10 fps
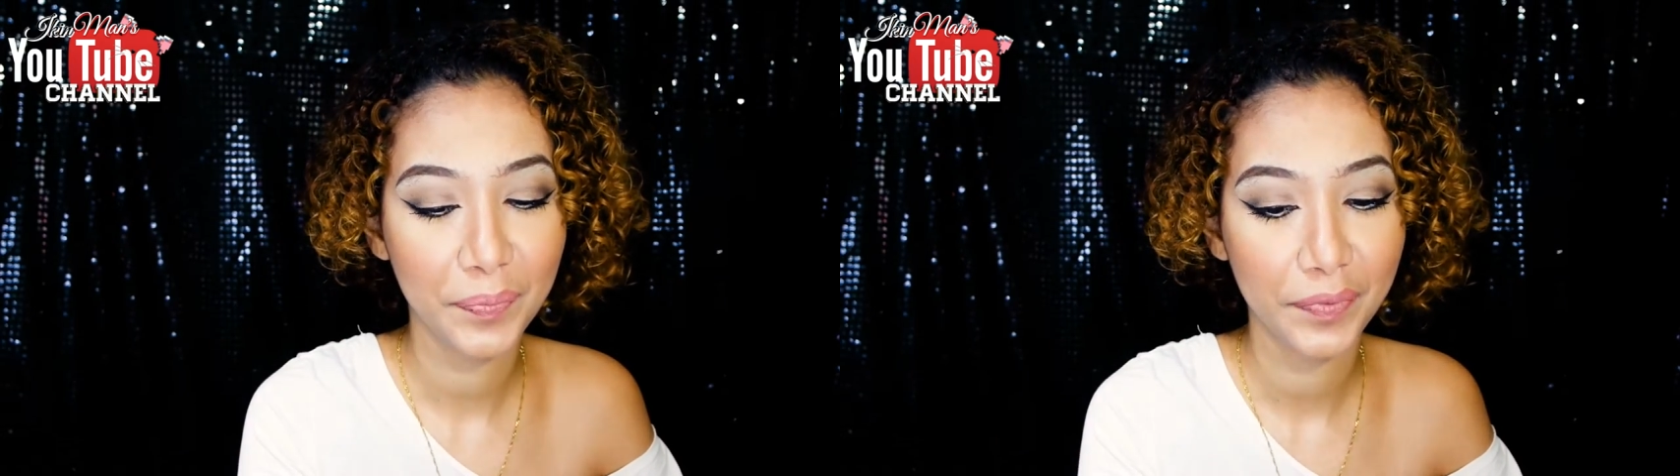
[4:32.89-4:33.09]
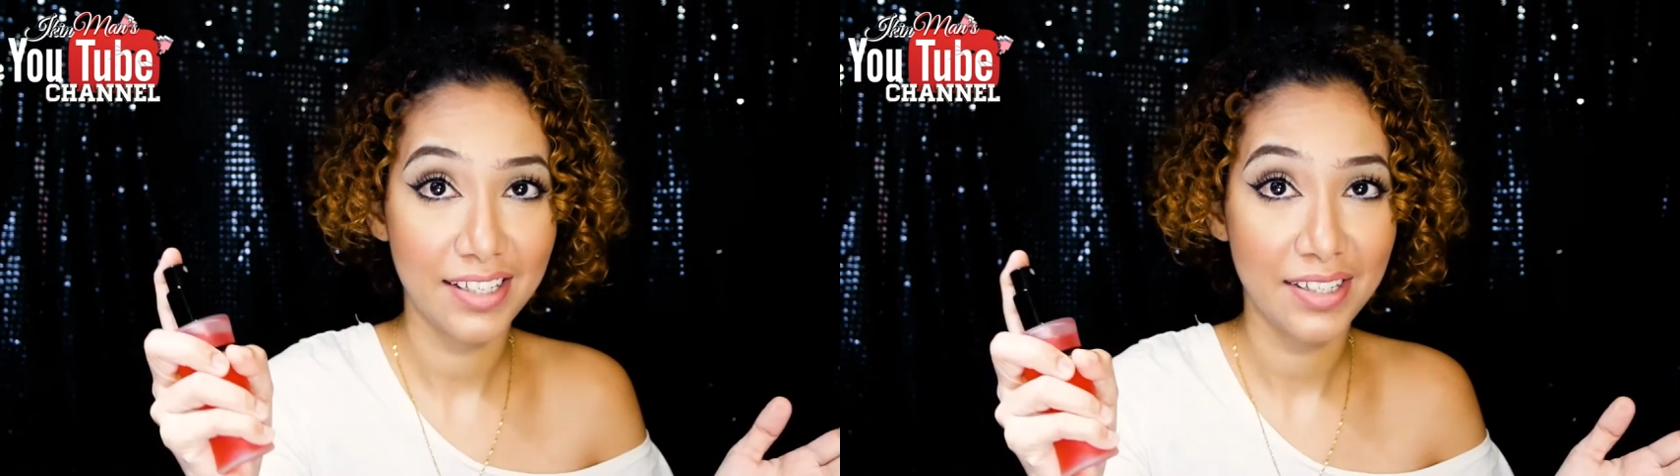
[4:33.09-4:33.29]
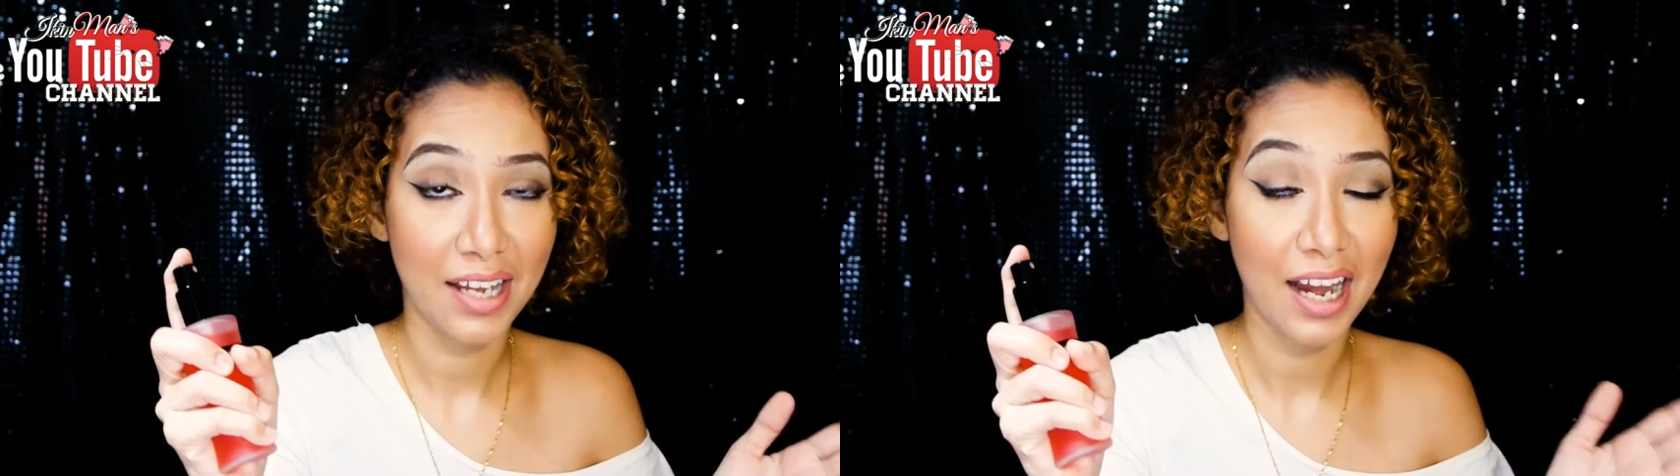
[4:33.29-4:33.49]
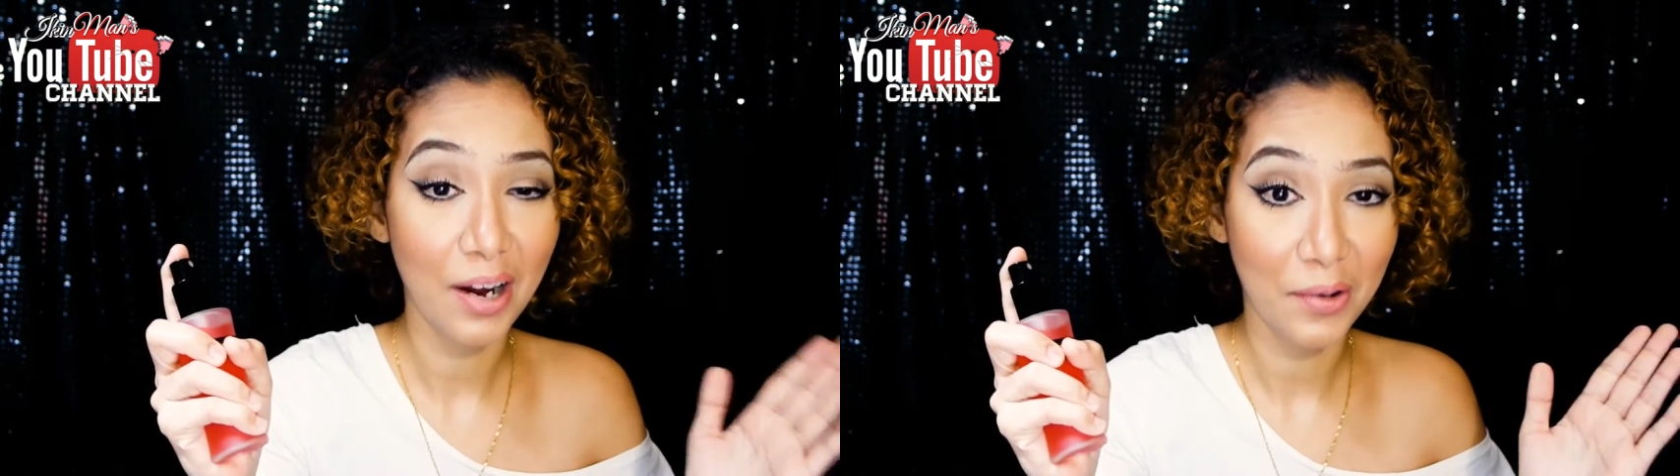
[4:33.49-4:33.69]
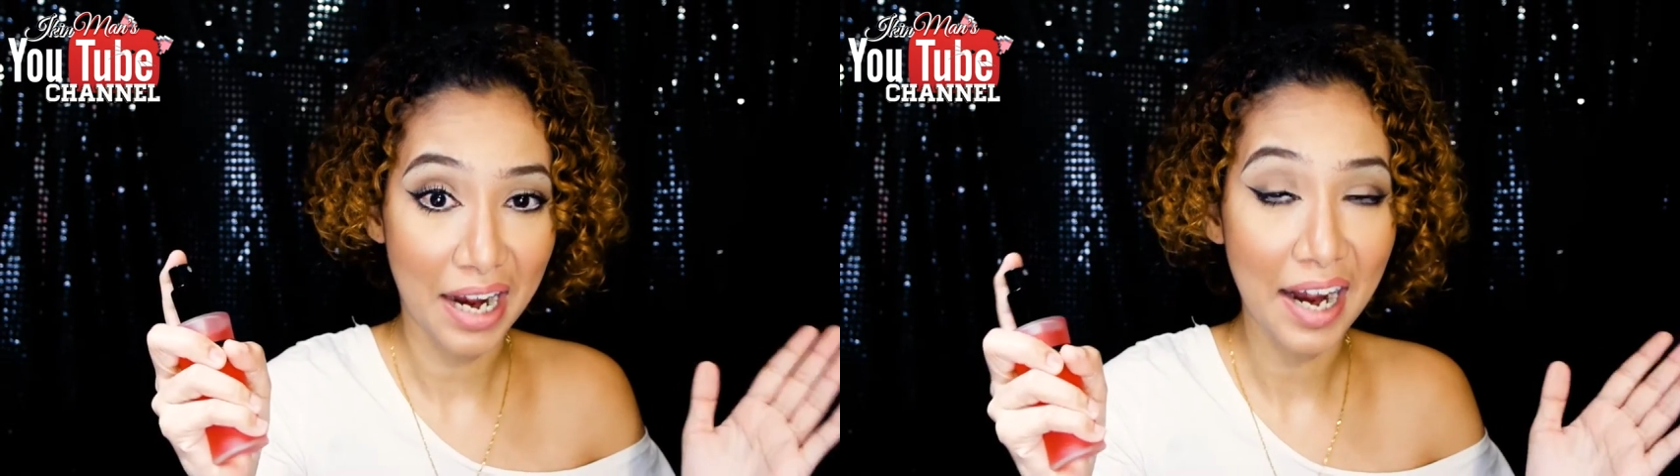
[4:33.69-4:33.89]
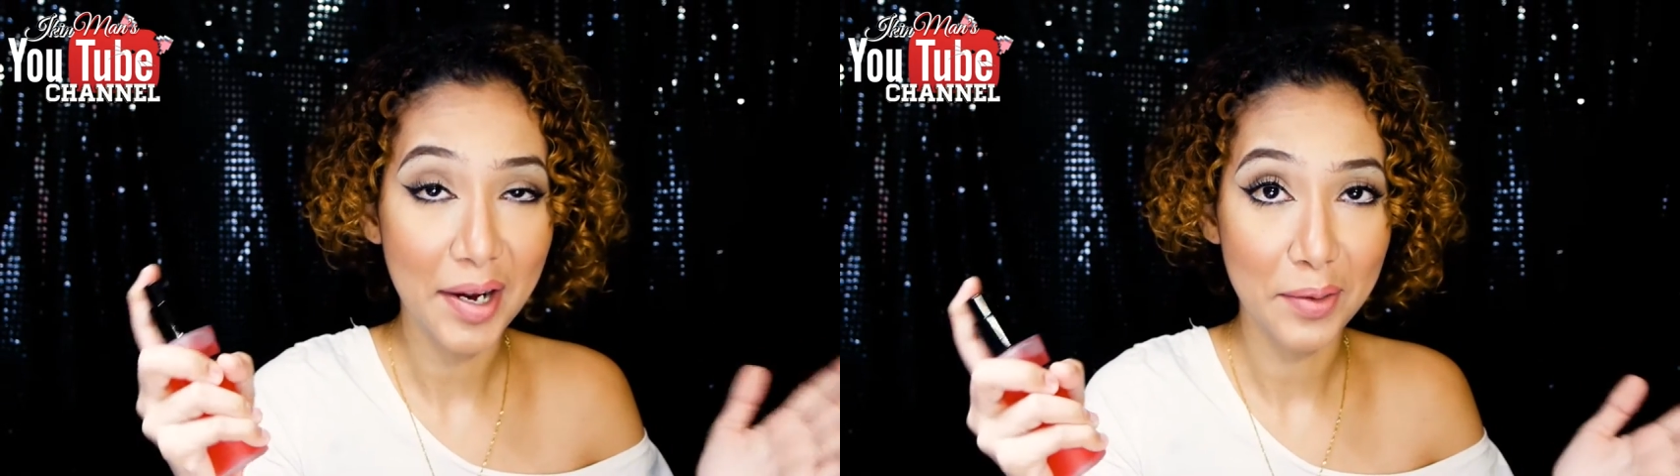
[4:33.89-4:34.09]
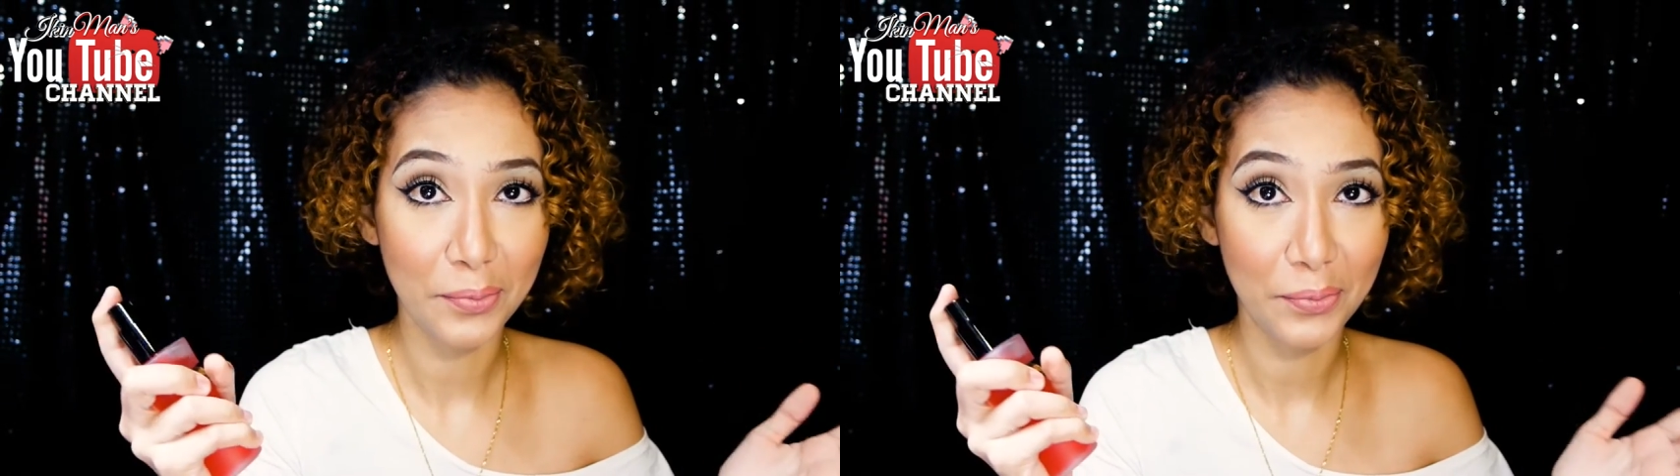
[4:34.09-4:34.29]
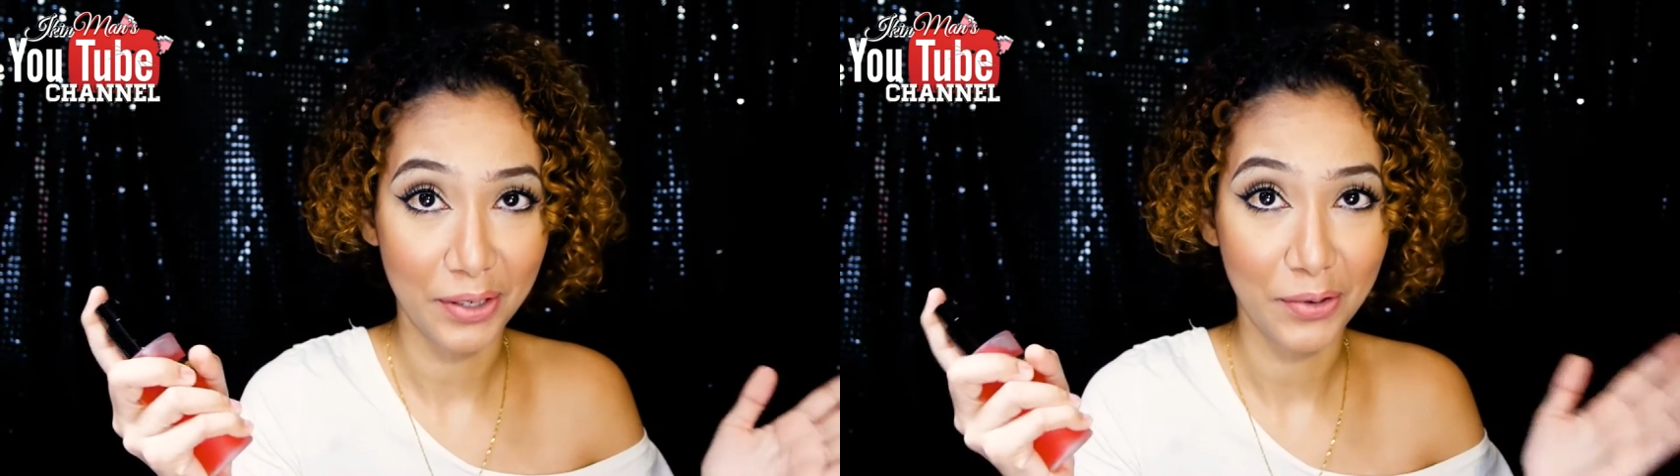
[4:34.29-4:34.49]
This is how I
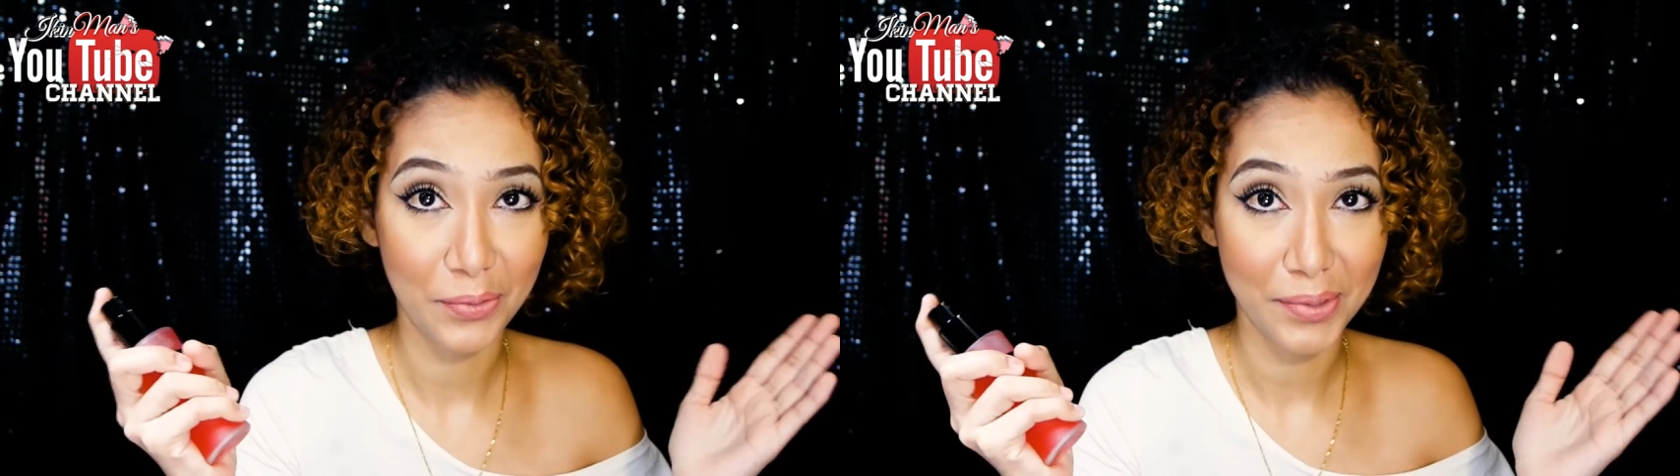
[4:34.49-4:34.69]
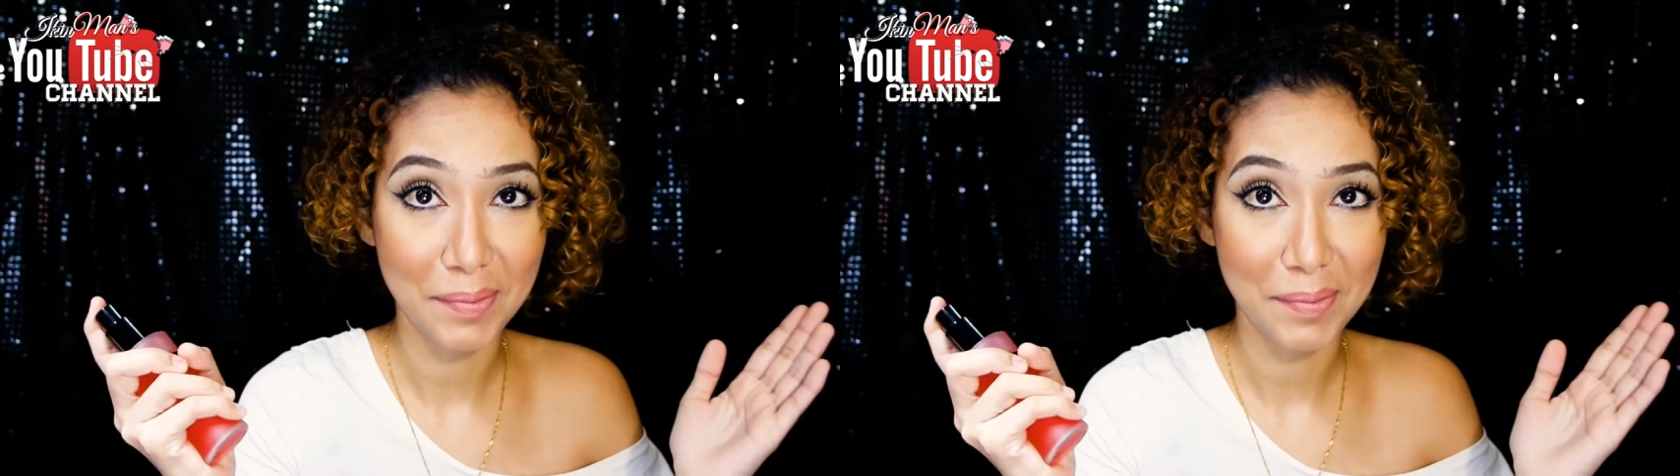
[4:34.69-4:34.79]
will